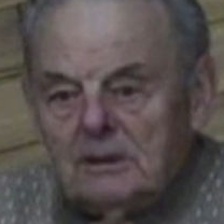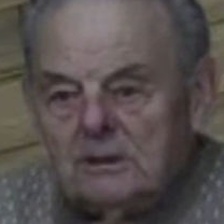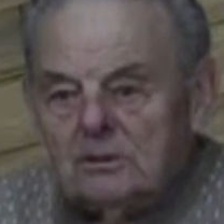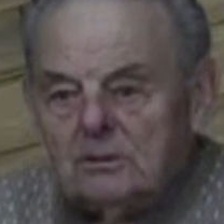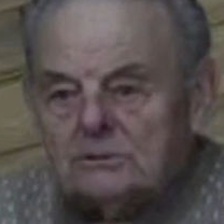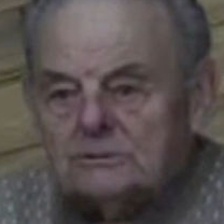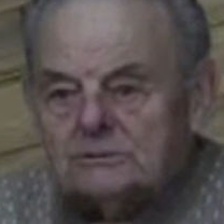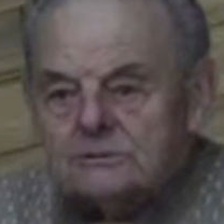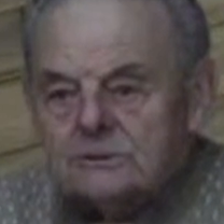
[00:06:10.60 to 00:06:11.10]
He
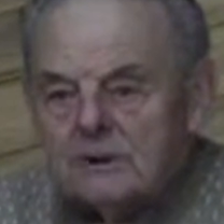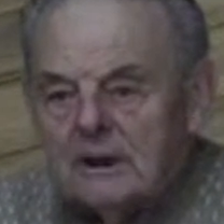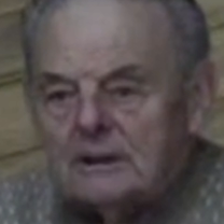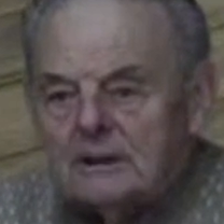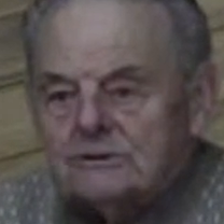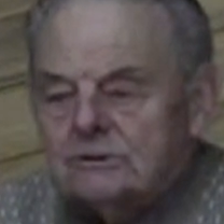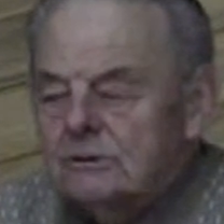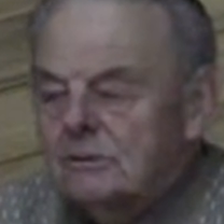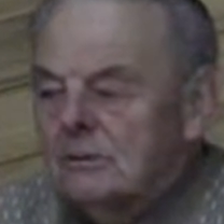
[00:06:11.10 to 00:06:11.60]
who
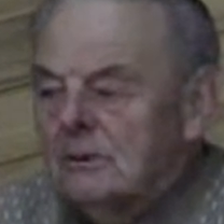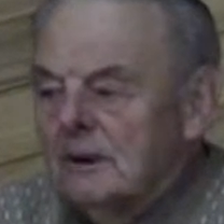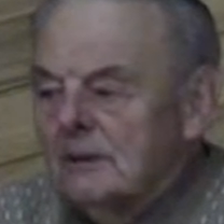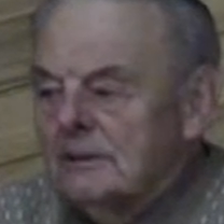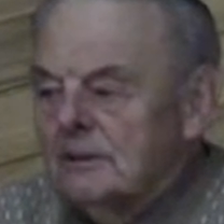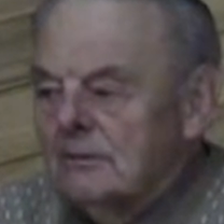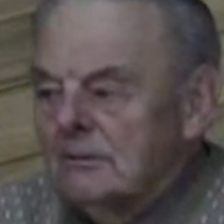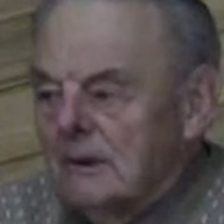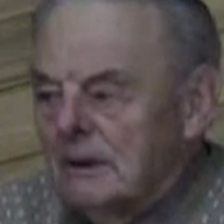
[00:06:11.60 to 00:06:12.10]
strikes you
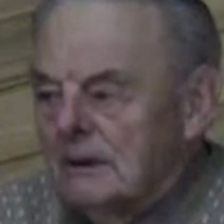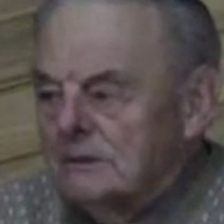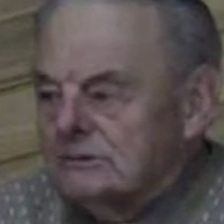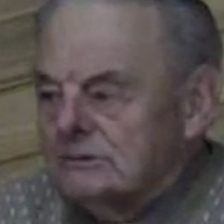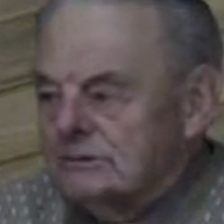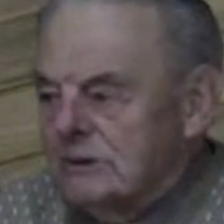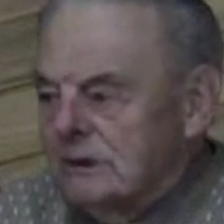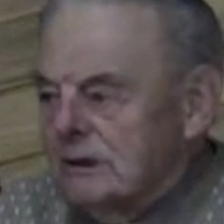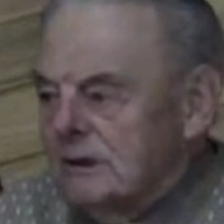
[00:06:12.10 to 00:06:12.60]
on the
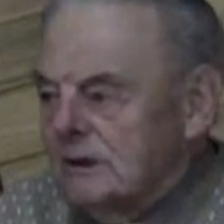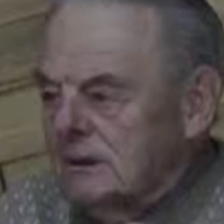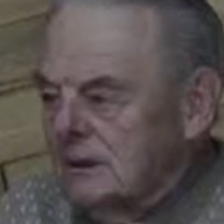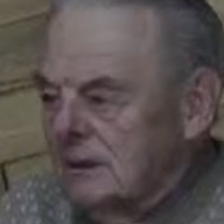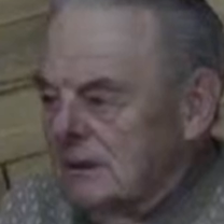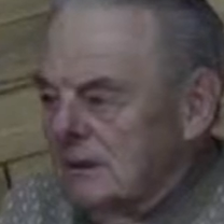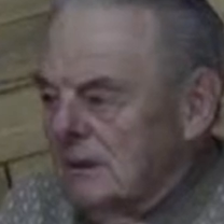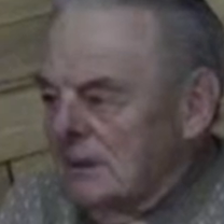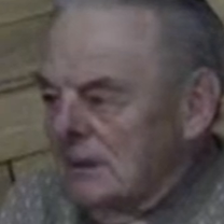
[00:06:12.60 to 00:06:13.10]
right
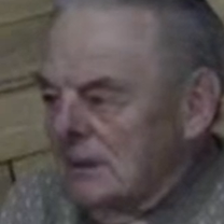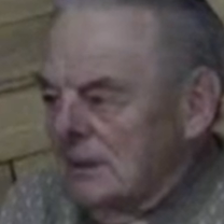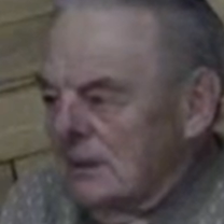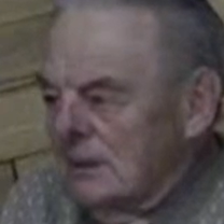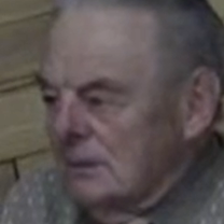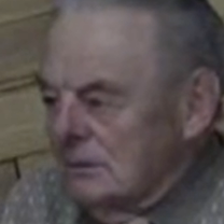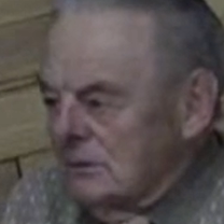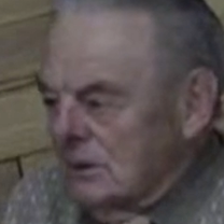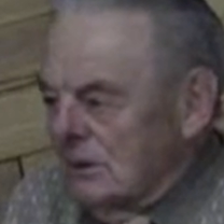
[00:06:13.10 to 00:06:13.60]
cheek,
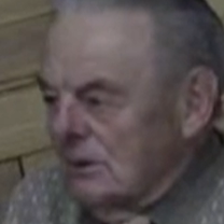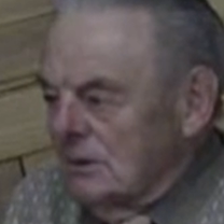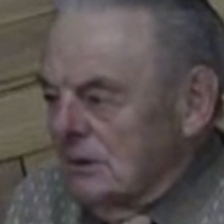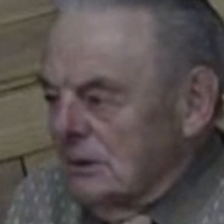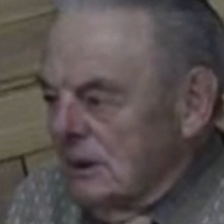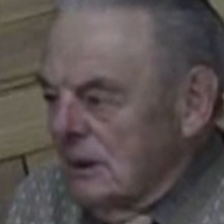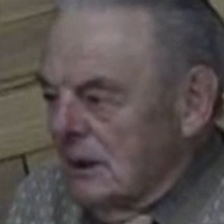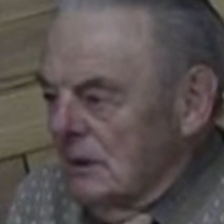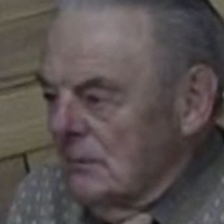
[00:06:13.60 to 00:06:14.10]

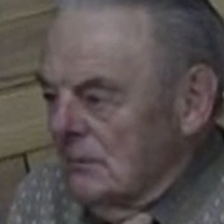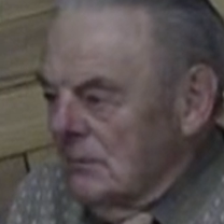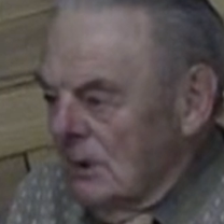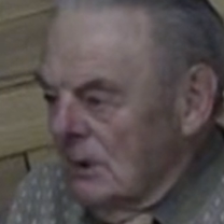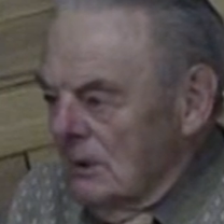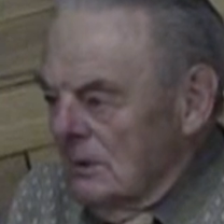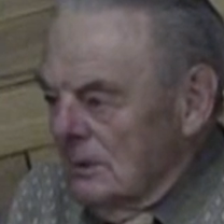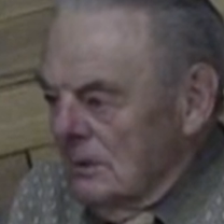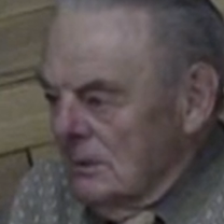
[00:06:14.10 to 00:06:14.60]
turn to
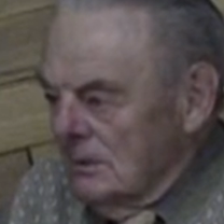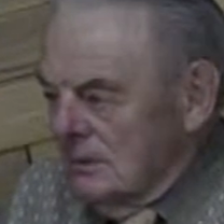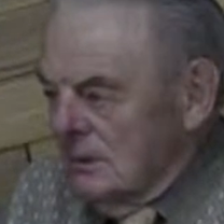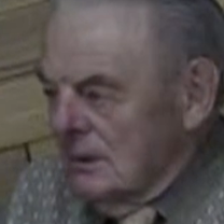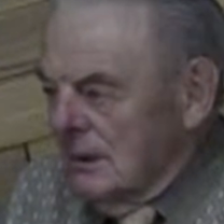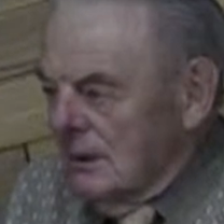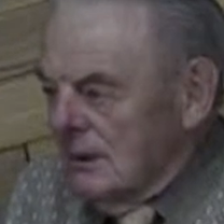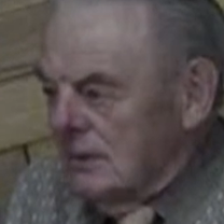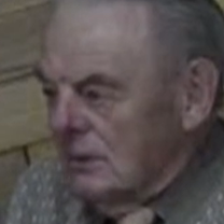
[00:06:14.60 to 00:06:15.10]
him
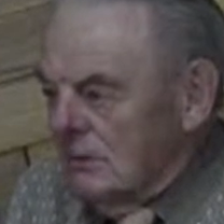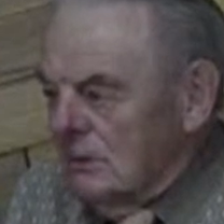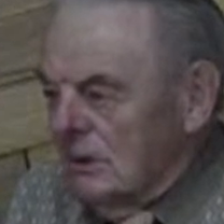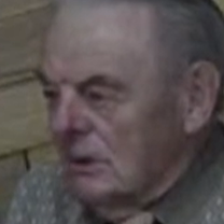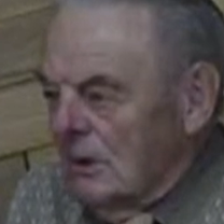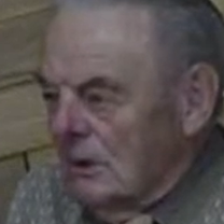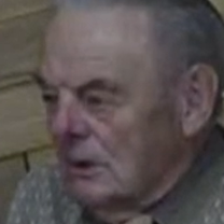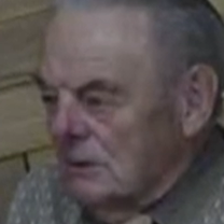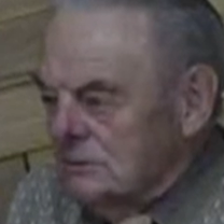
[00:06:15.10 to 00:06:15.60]
the other
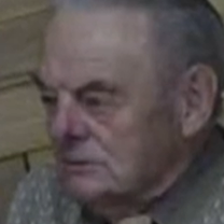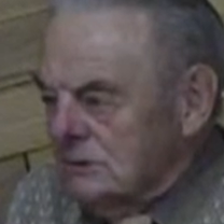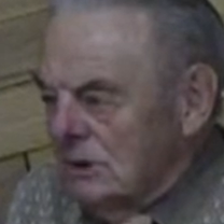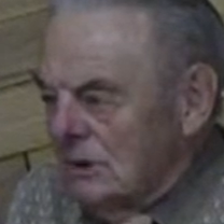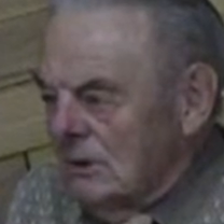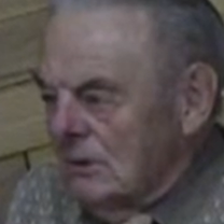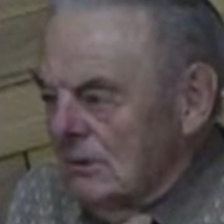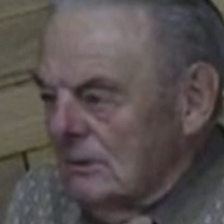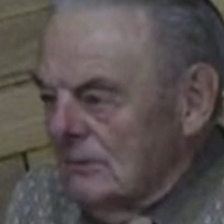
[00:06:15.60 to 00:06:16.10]
one
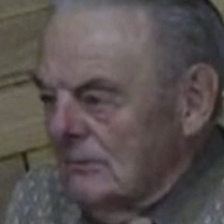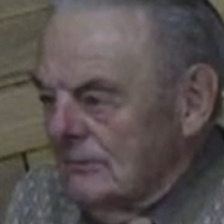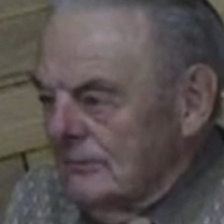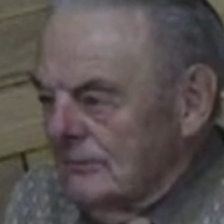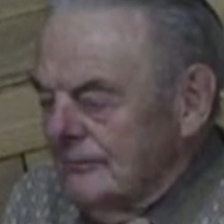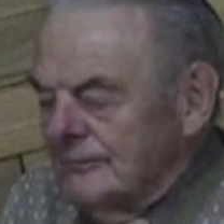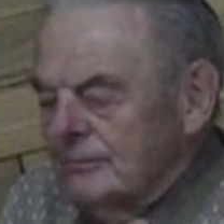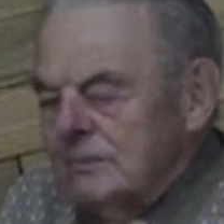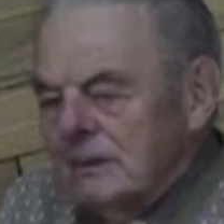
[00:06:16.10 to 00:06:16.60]
also.
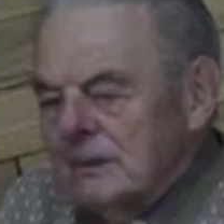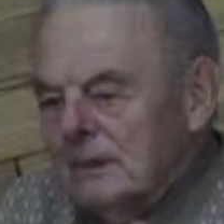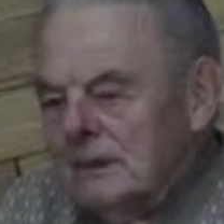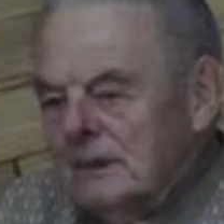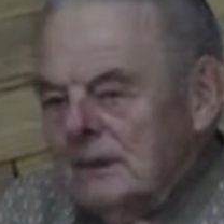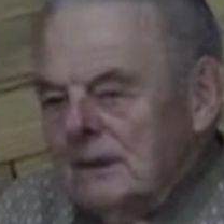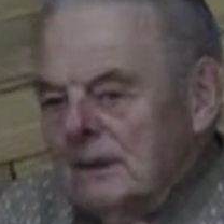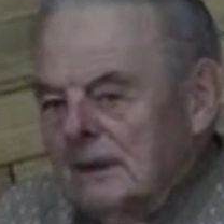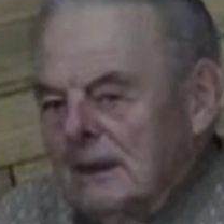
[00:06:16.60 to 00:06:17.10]

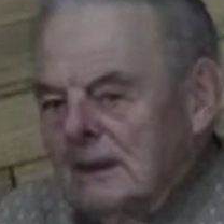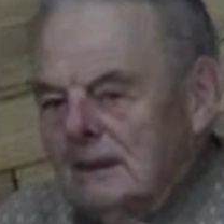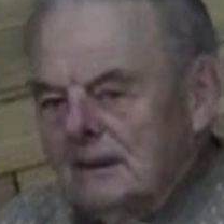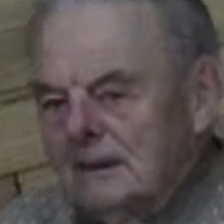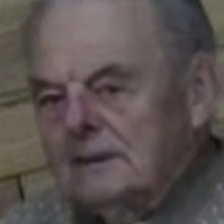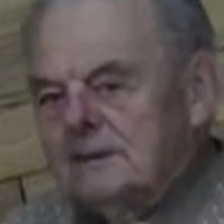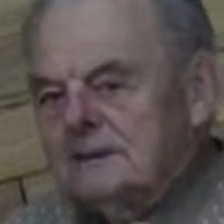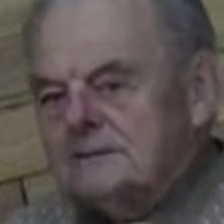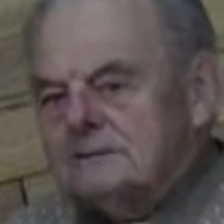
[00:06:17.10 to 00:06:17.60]

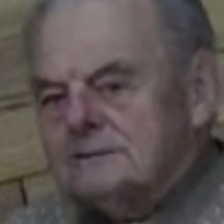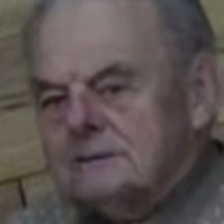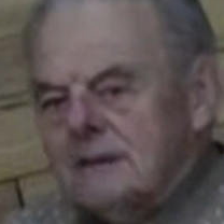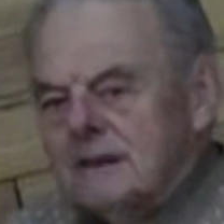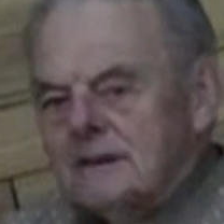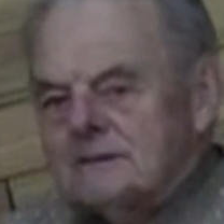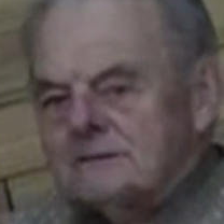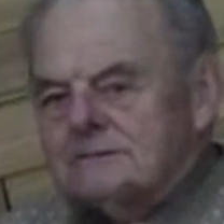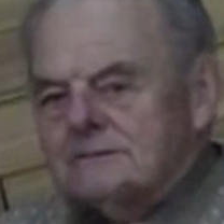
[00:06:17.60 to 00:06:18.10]
And he
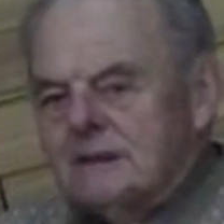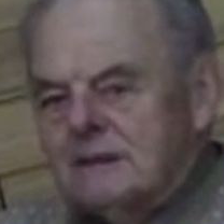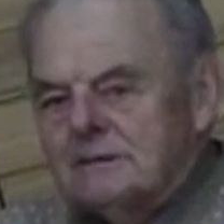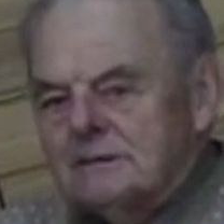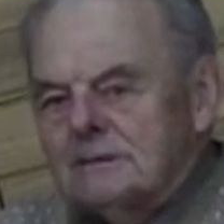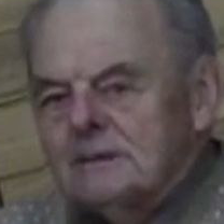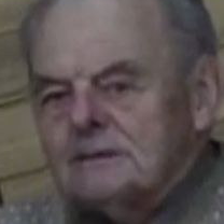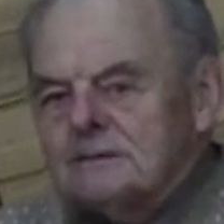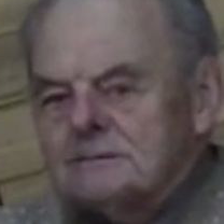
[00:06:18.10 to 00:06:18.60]
says
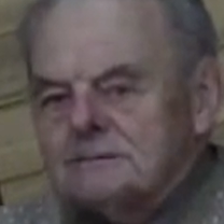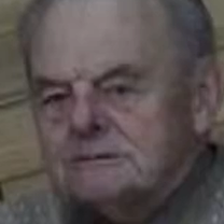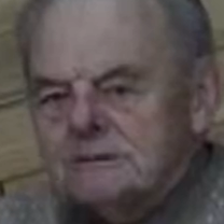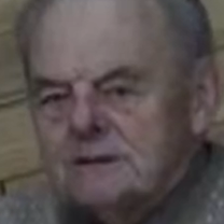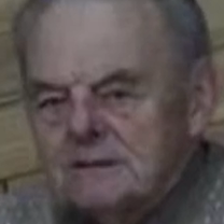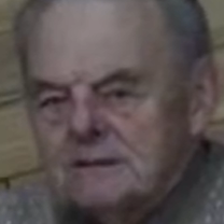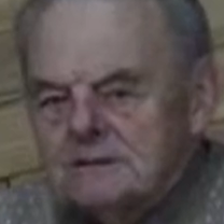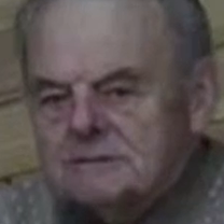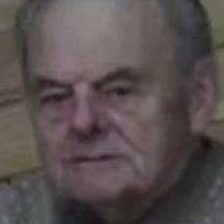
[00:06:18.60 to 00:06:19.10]
that this
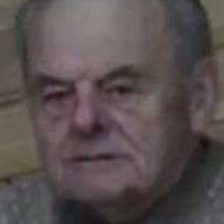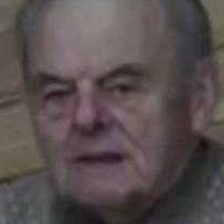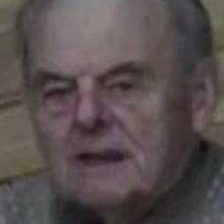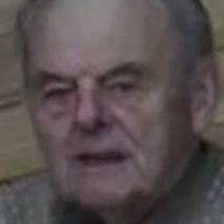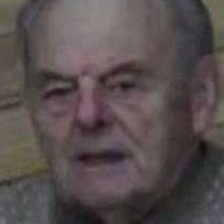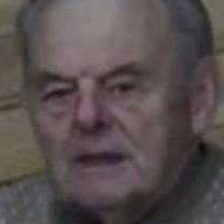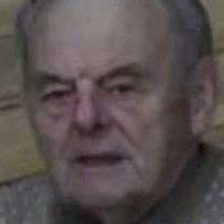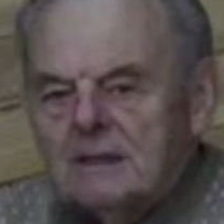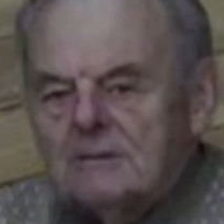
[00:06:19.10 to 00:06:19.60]
is
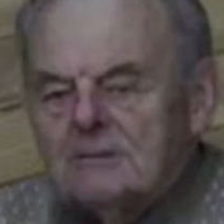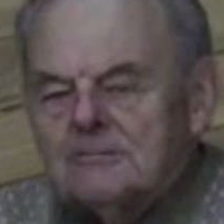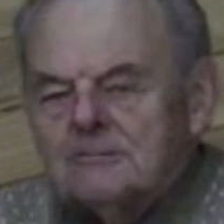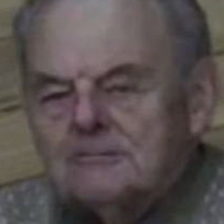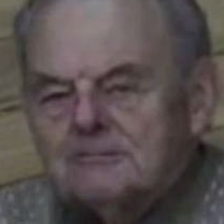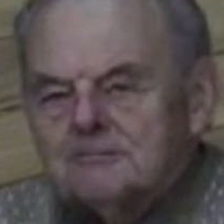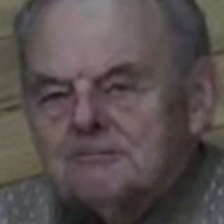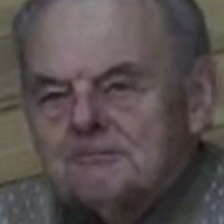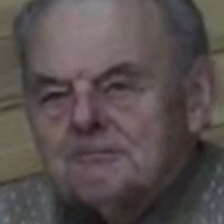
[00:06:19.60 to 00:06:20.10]

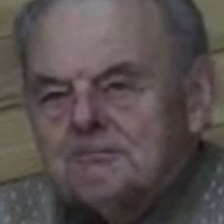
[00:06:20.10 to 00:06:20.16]
a